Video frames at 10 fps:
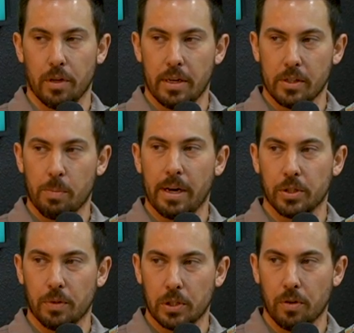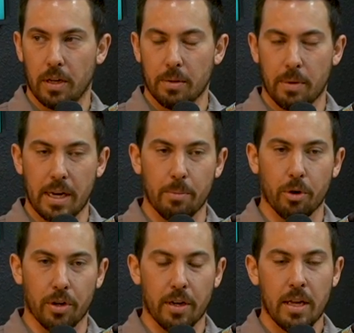at a Spanish restaurant in my
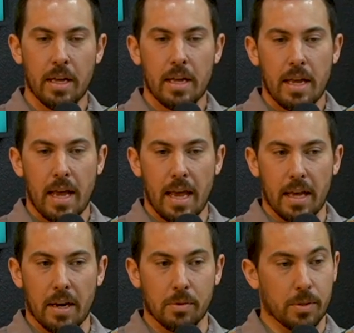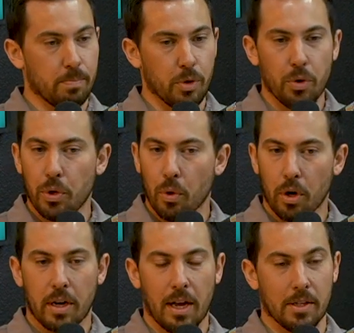neighborhood. And I was new to New
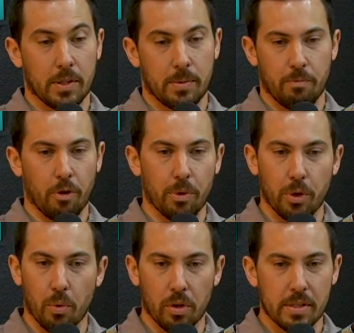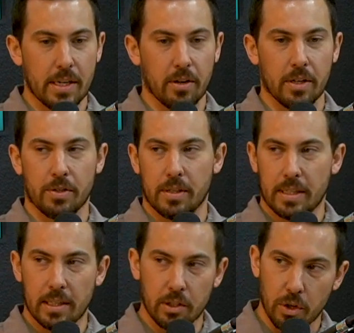York. I was from the New Orleans area, so I was
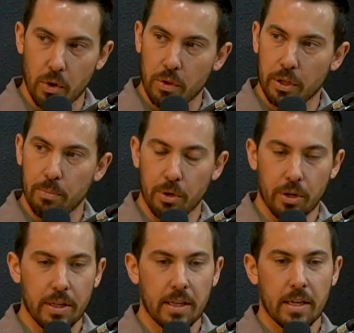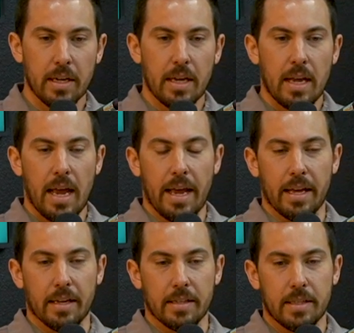getting to know the community.
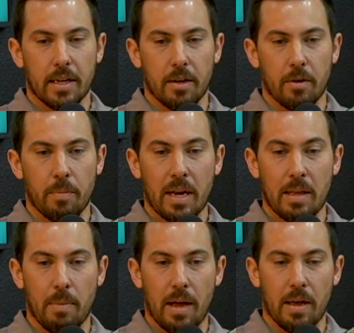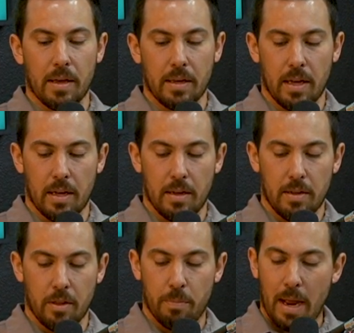And man, in
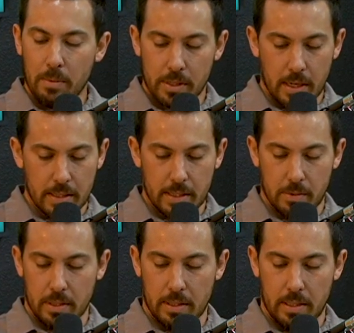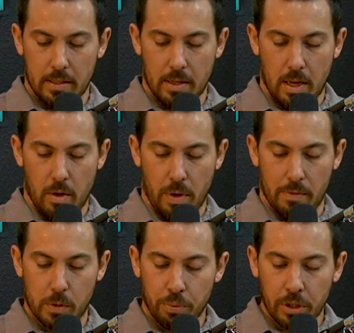the Bible studies I was leading when I
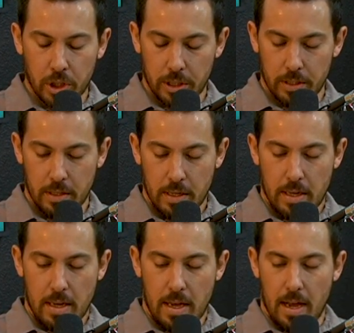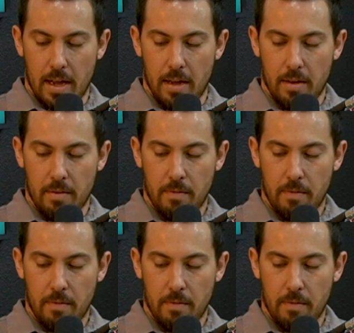was preaching, a